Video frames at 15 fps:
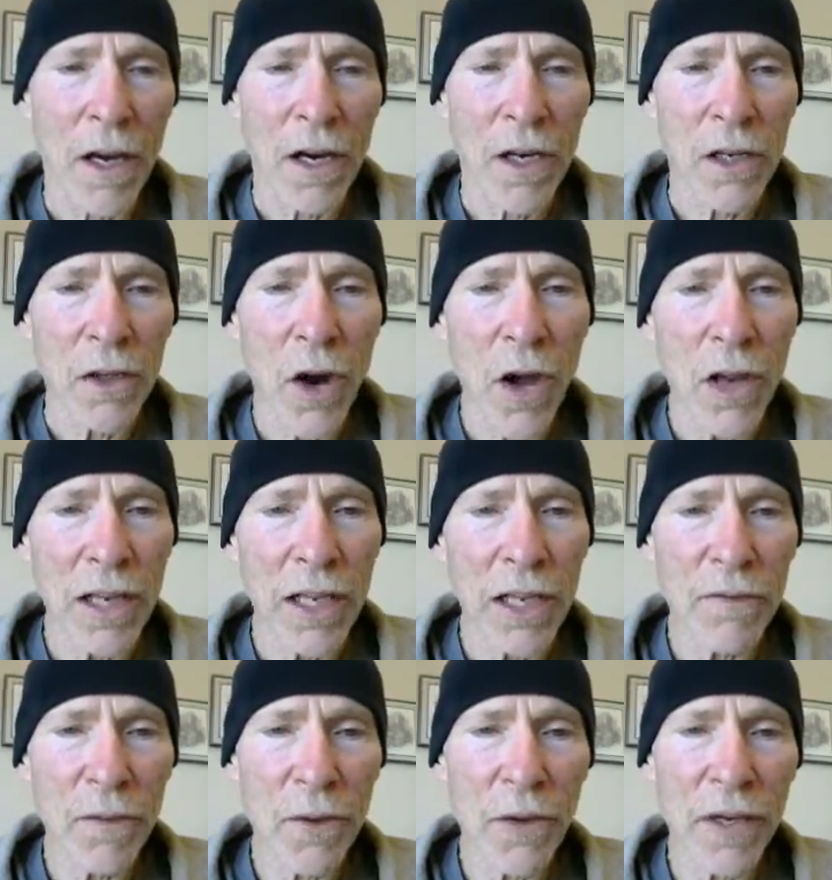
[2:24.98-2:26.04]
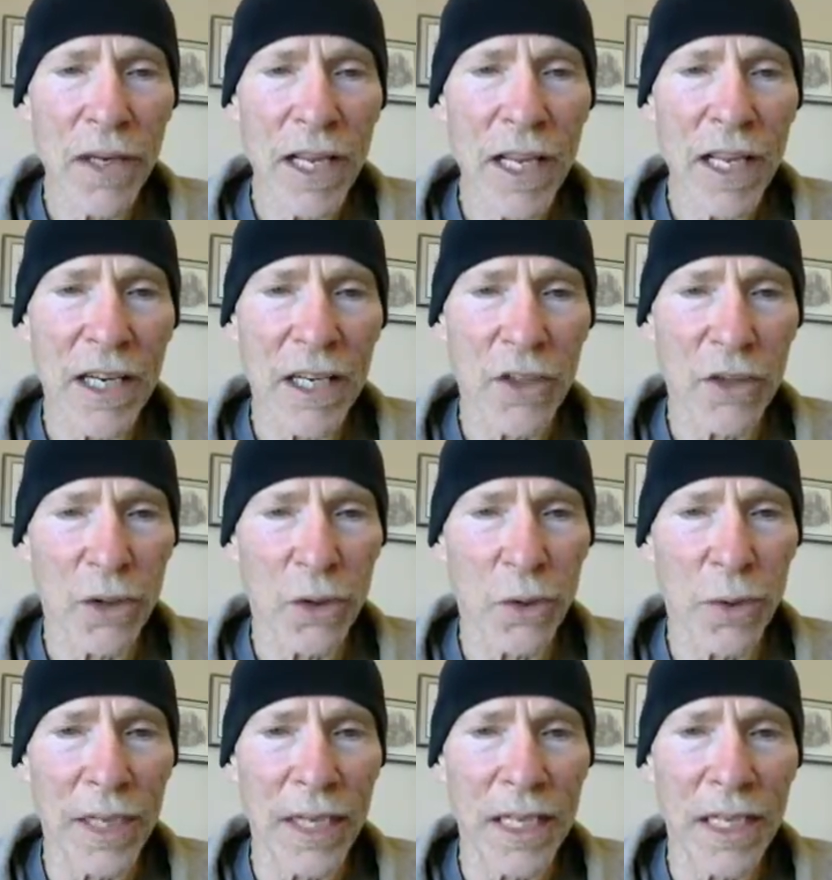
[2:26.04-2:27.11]
calling for an end to
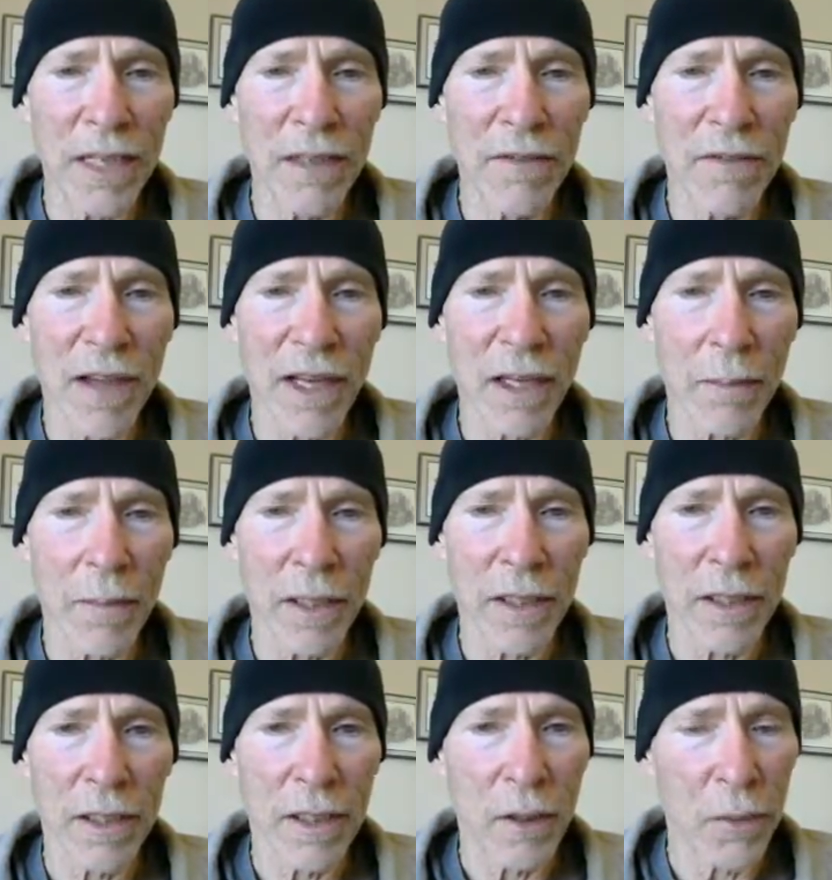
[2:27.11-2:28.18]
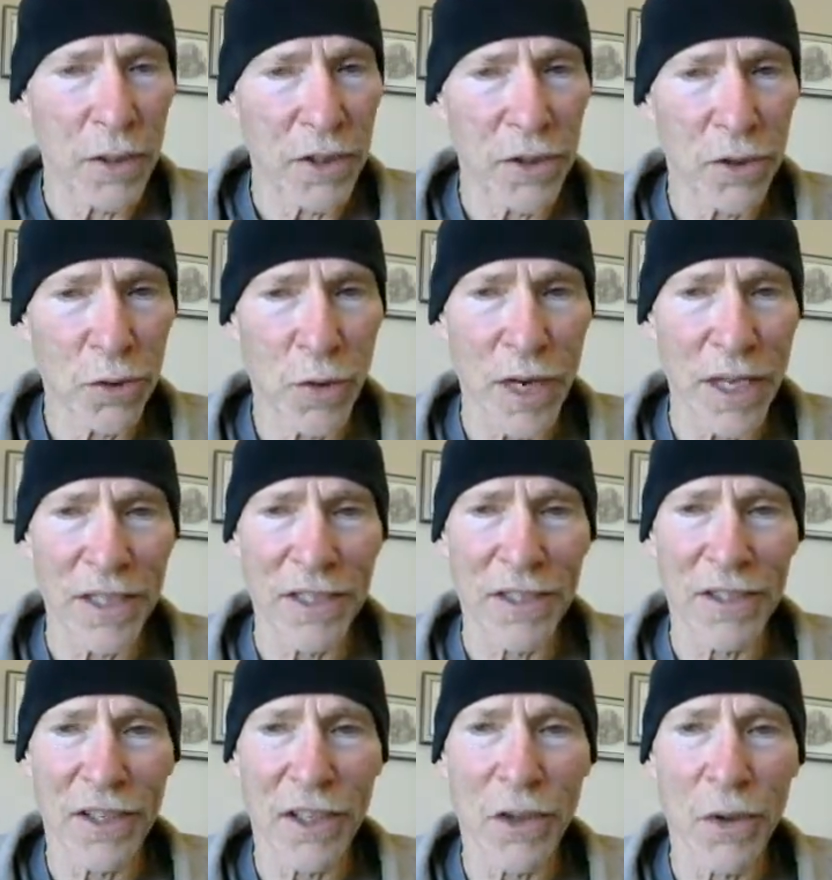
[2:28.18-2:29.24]
greedy development which threatens
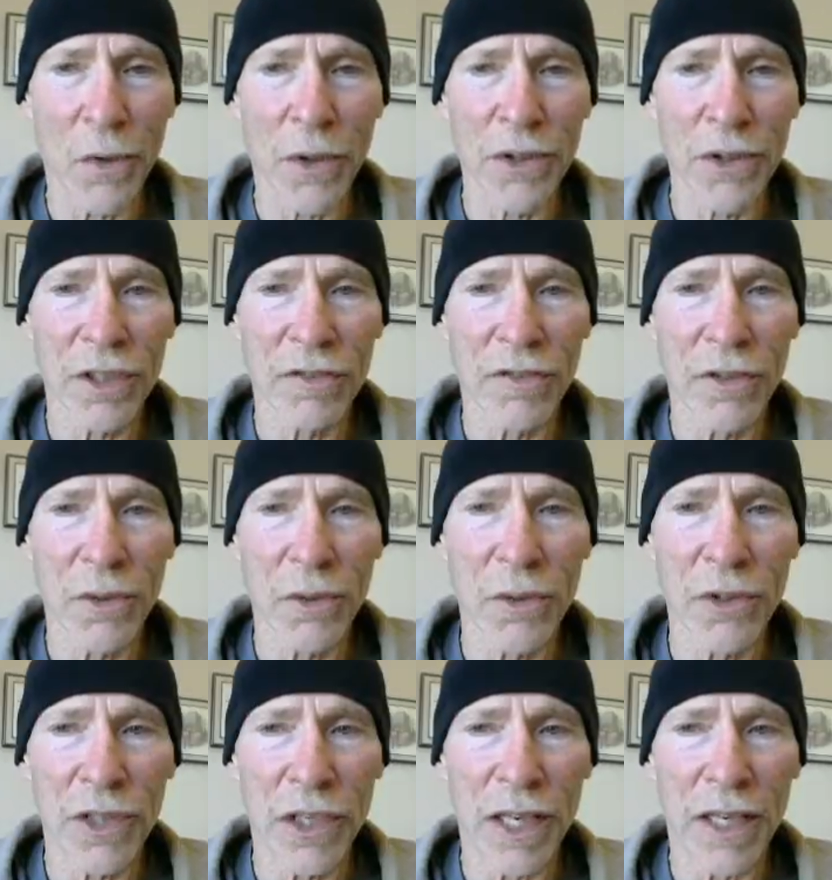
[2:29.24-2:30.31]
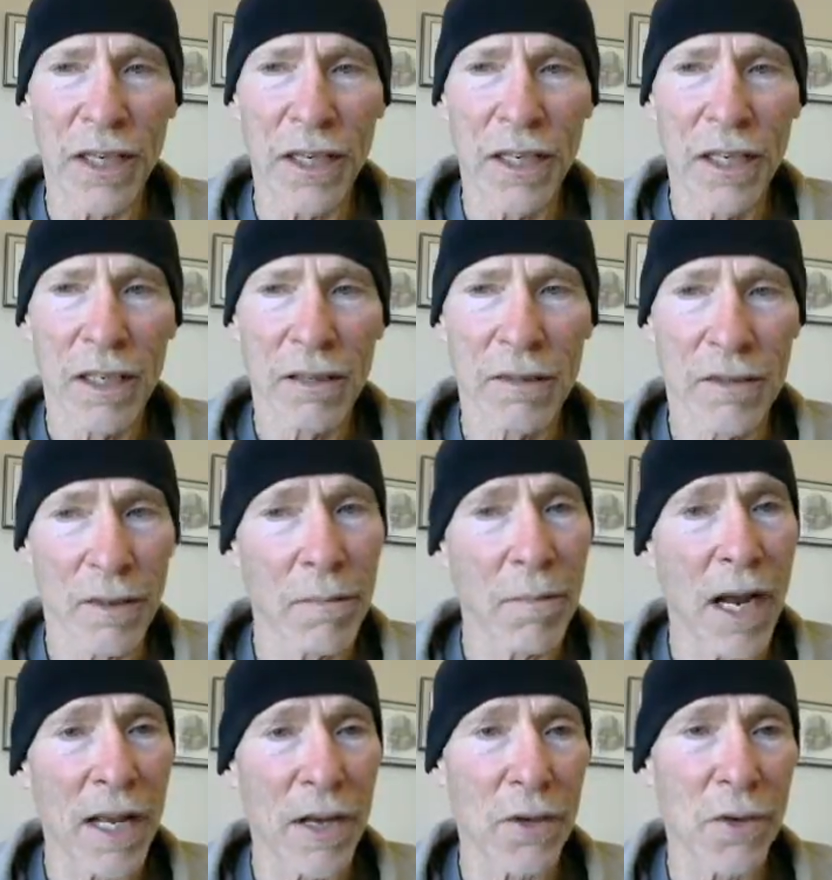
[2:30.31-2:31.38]
the gorgeous viewshed from
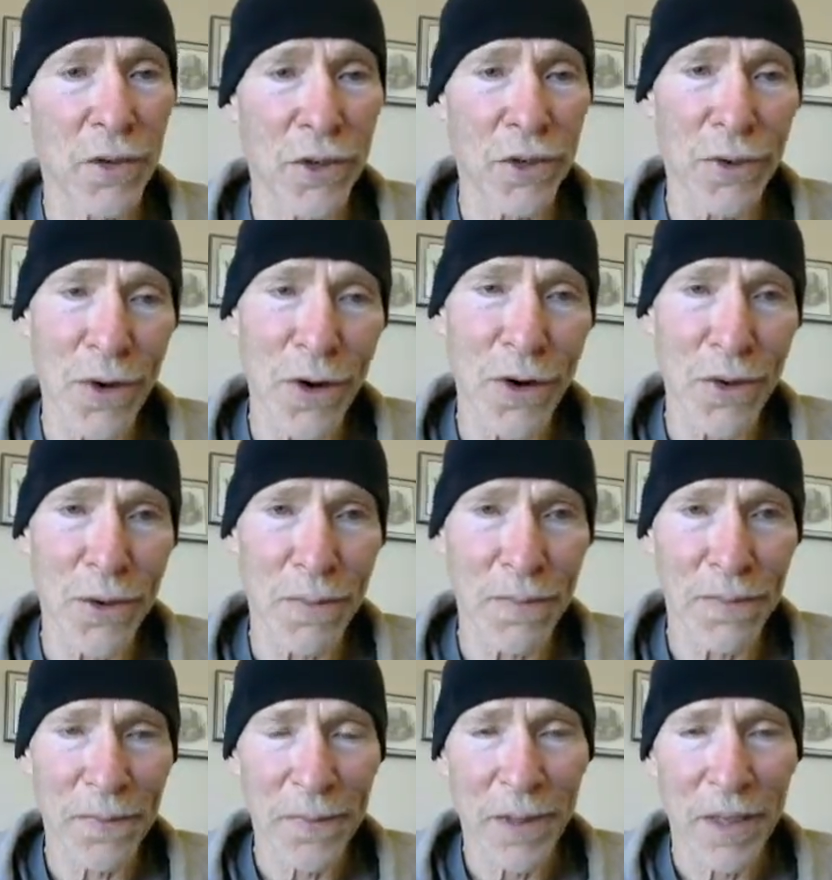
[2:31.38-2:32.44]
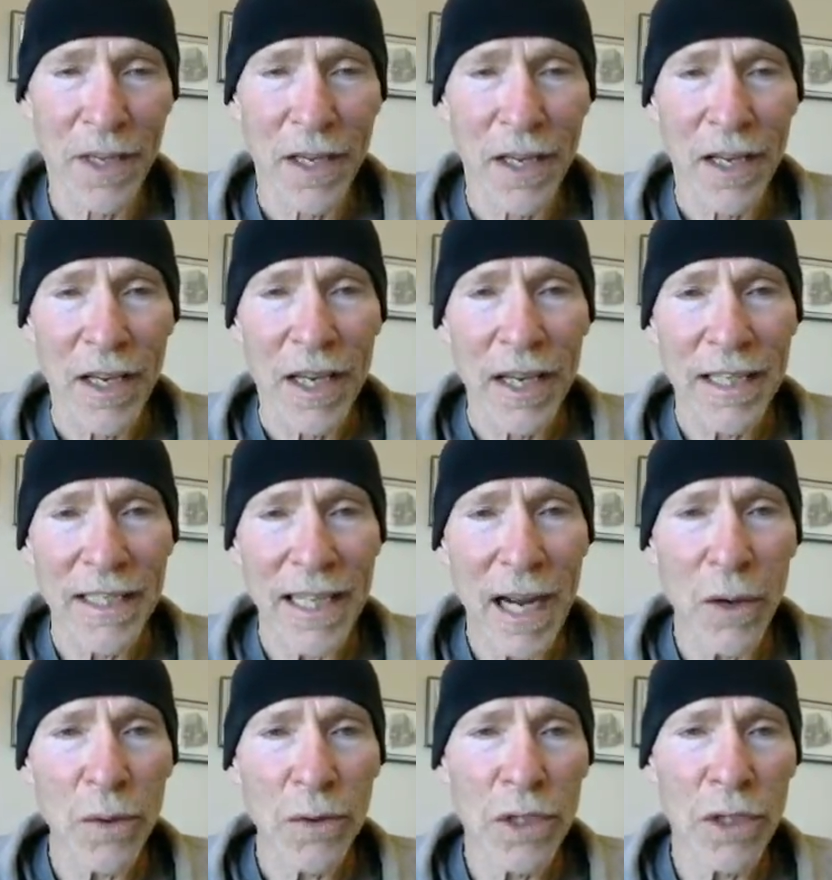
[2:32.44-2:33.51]
my own new home,
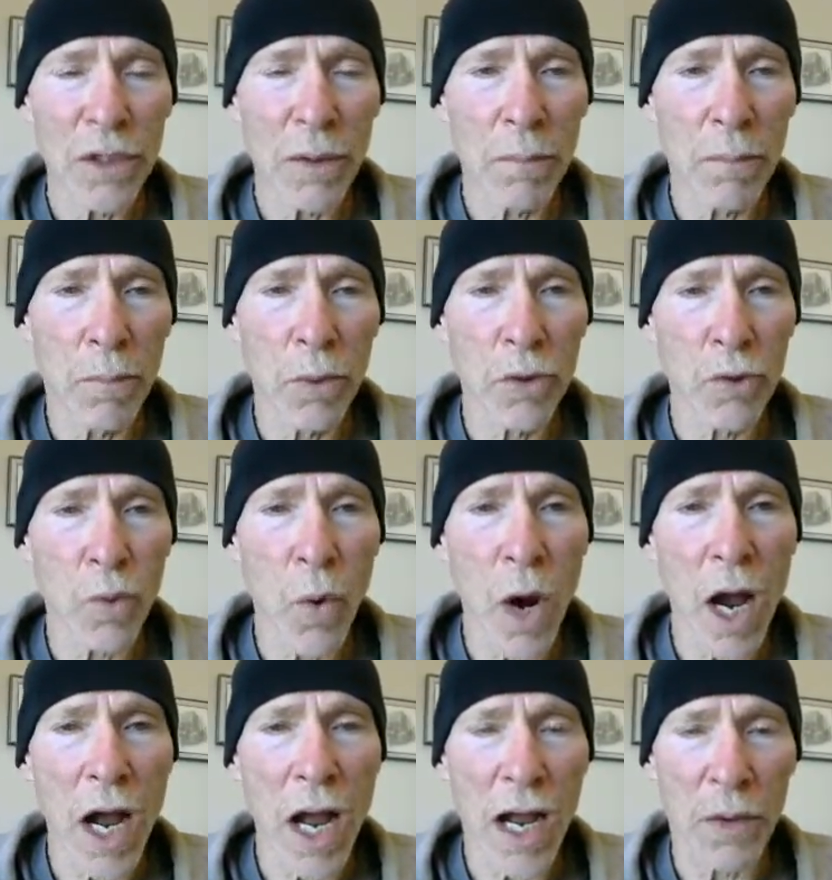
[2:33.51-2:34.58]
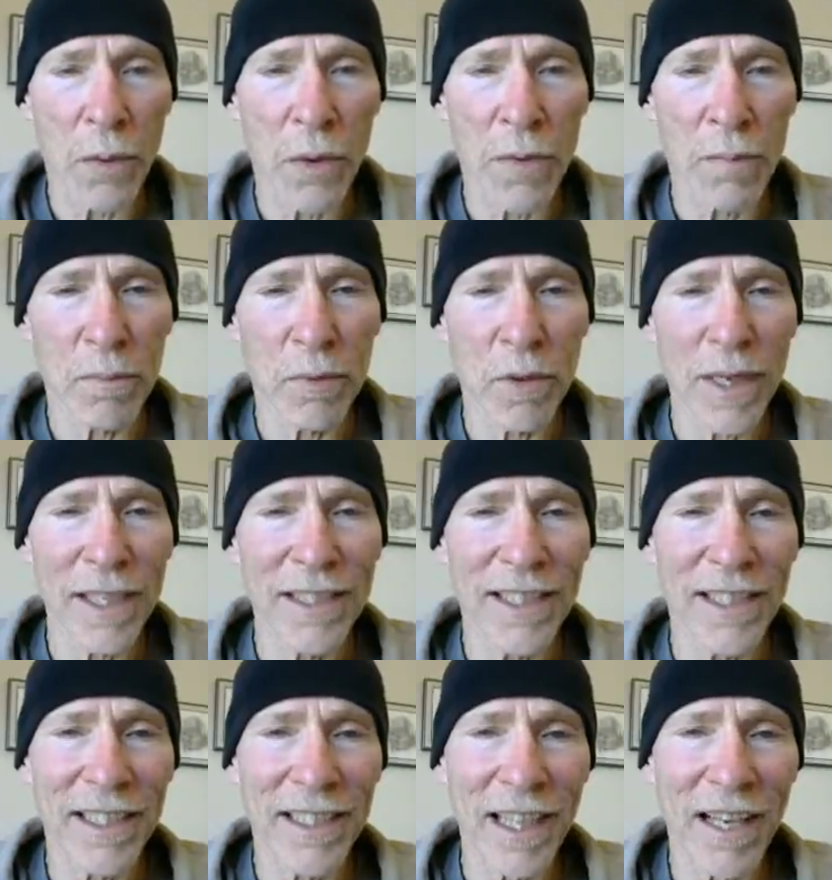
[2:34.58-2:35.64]
gouging the bourgeois with
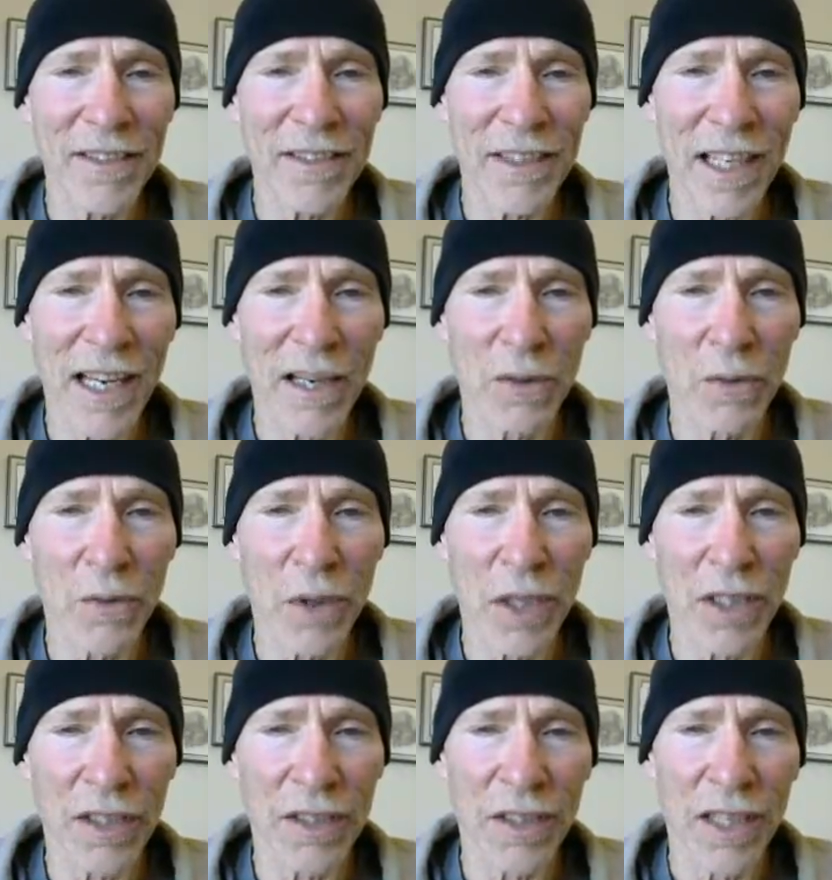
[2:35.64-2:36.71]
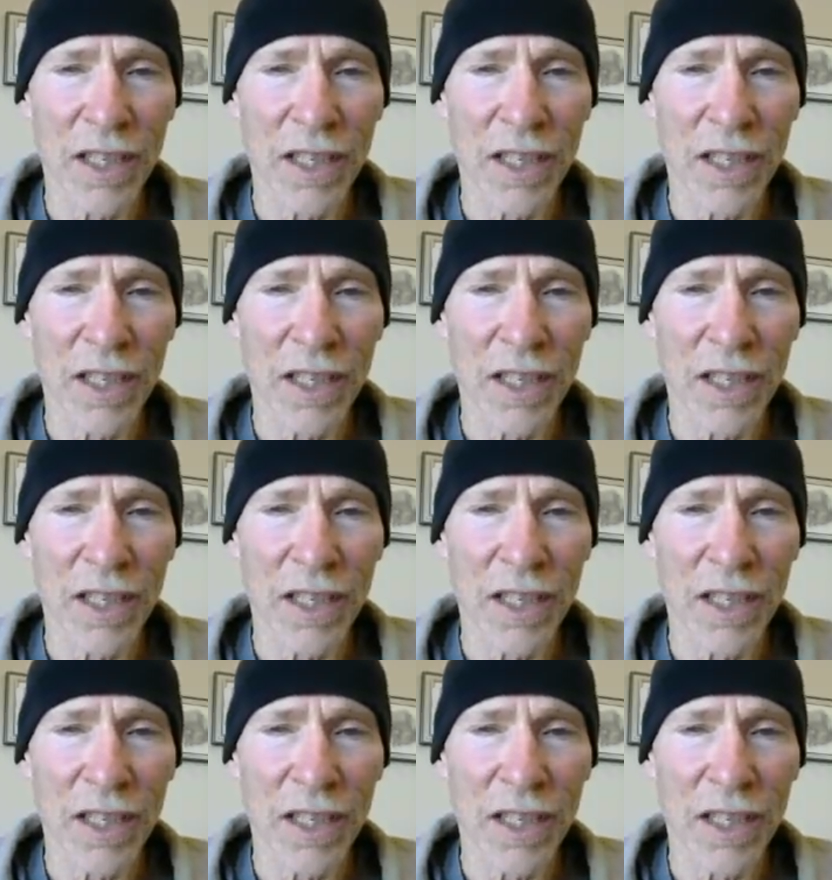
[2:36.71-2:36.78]
pricey lifestyle drugs